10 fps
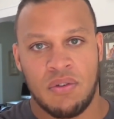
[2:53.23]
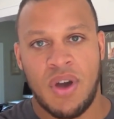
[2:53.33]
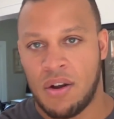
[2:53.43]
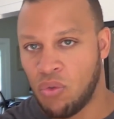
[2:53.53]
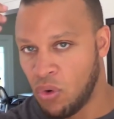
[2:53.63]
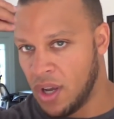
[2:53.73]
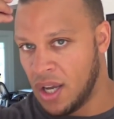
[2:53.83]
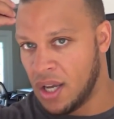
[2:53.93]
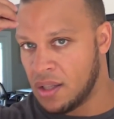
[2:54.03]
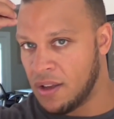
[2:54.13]
You've got to
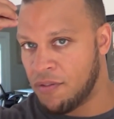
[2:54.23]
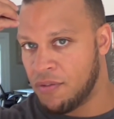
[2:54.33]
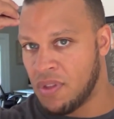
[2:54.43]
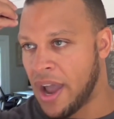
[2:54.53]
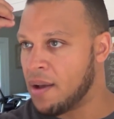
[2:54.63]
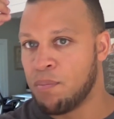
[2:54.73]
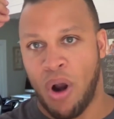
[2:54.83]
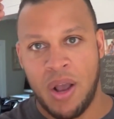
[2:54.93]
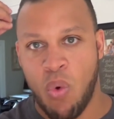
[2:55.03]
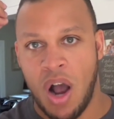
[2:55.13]
really like
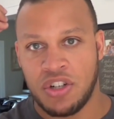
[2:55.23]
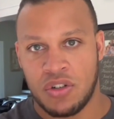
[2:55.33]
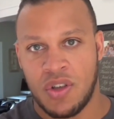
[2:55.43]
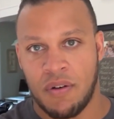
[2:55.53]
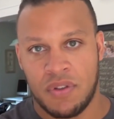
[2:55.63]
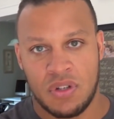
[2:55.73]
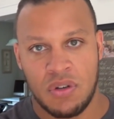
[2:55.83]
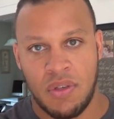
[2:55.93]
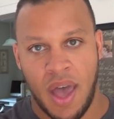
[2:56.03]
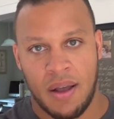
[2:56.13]
brainwash yourself to
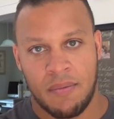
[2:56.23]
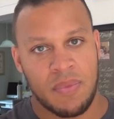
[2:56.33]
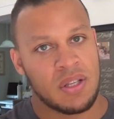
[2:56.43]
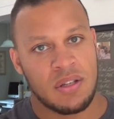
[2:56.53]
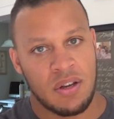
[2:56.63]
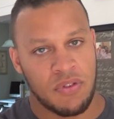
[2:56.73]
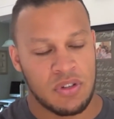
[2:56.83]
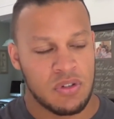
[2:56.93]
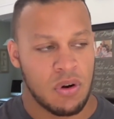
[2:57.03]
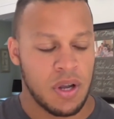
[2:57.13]
do that. That's a
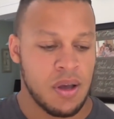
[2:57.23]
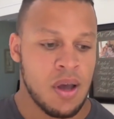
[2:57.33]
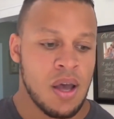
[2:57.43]
different story.